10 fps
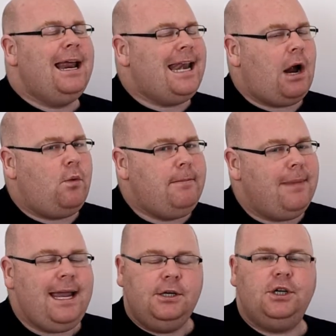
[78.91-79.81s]
Now, we
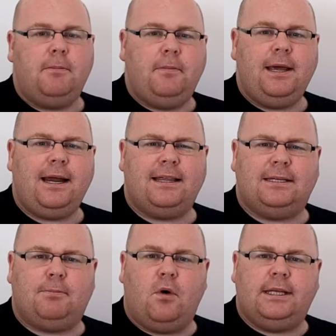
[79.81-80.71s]
may jump in at
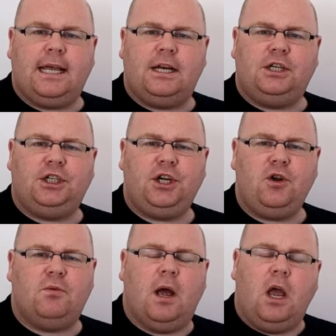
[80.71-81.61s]
this point and
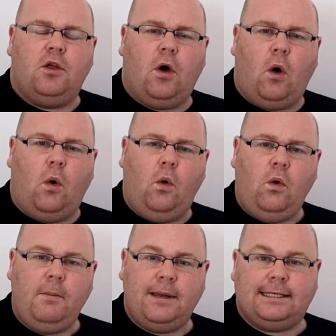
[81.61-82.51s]
assume that
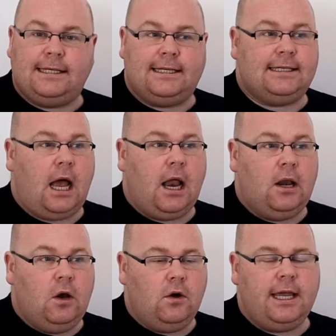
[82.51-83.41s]
all businesses are
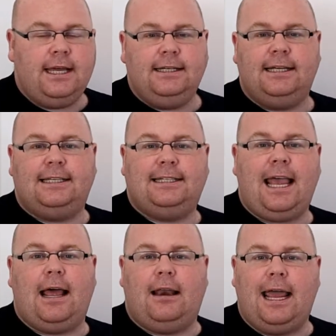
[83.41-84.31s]
looking to
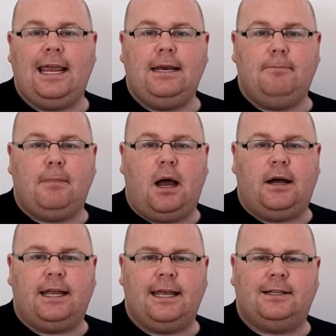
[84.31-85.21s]
sell in
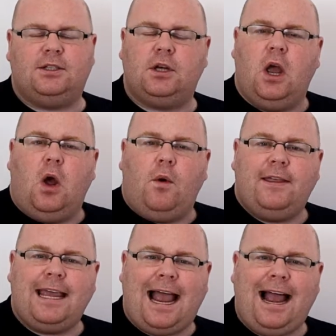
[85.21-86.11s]
markets where
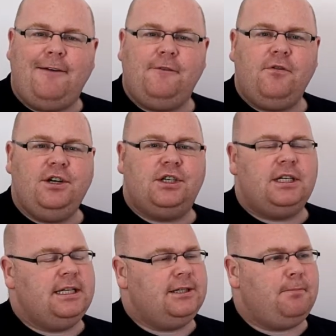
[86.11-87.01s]
the average
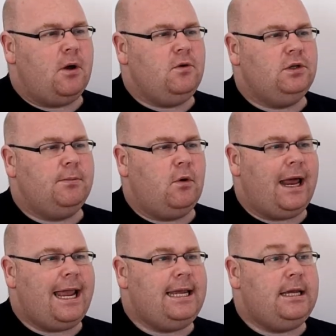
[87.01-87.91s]
disposable
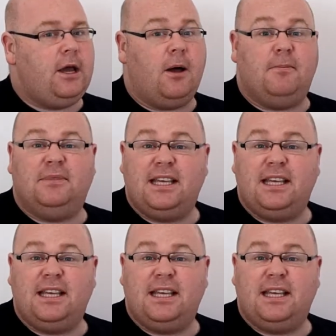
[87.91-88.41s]
incomes,